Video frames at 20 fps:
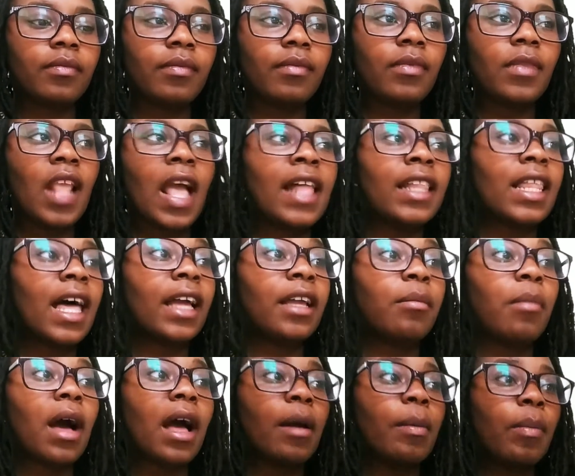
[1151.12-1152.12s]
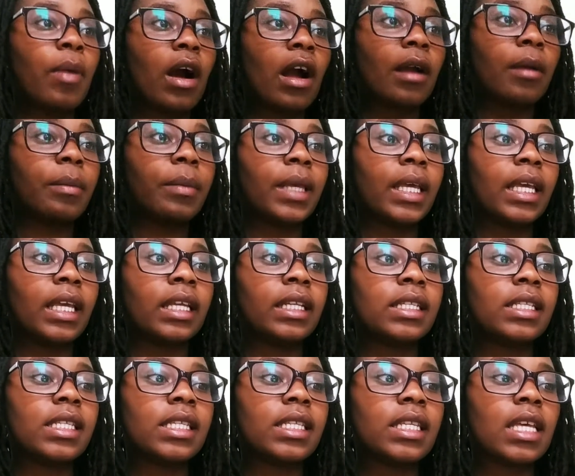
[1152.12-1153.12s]
I like my
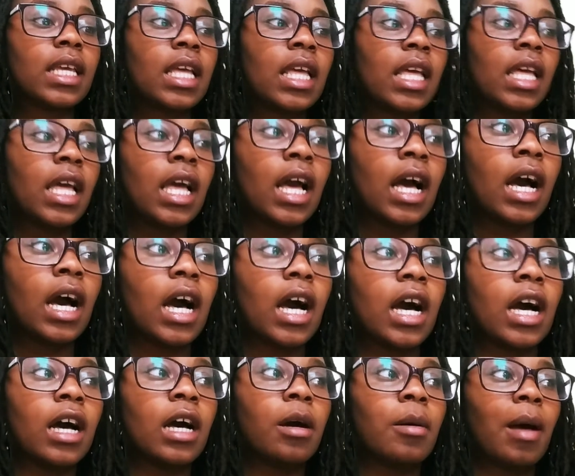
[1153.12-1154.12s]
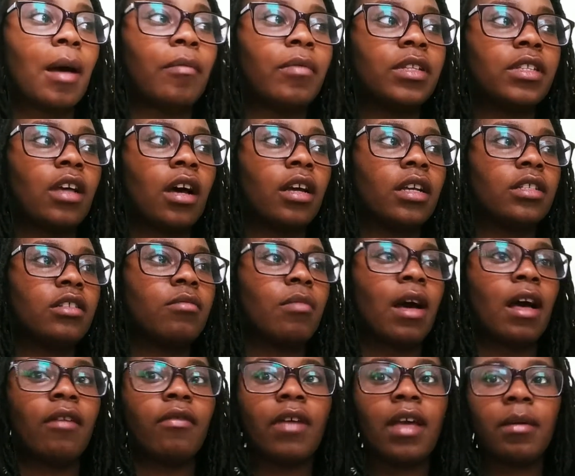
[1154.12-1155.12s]
apartment. I've been talking to my
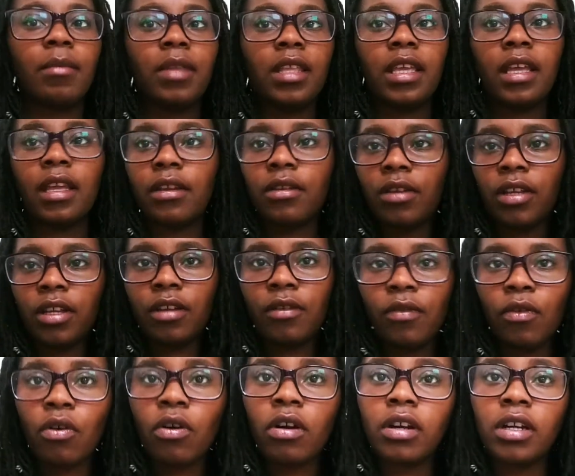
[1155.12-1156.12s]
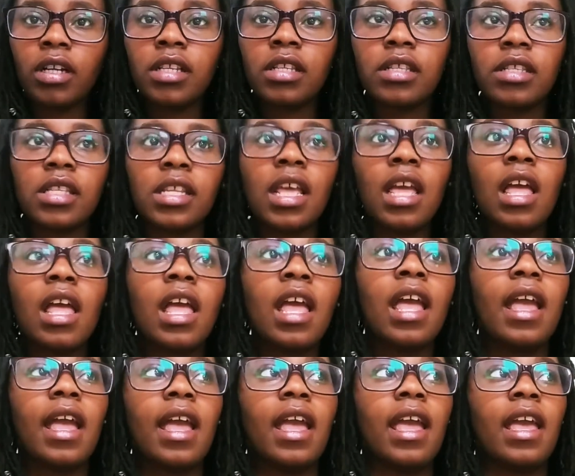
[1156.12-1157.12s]
family and Unique, of course.
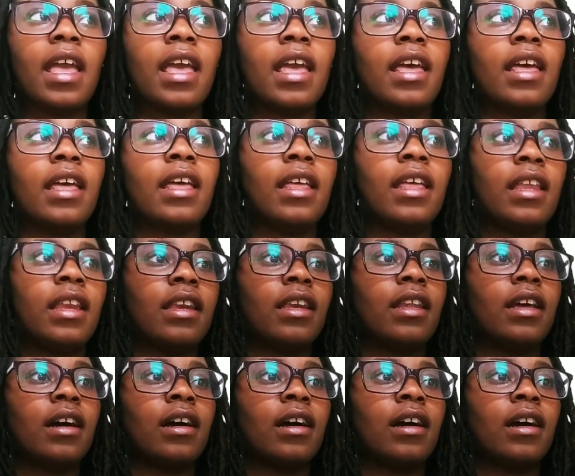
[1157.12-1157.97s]
And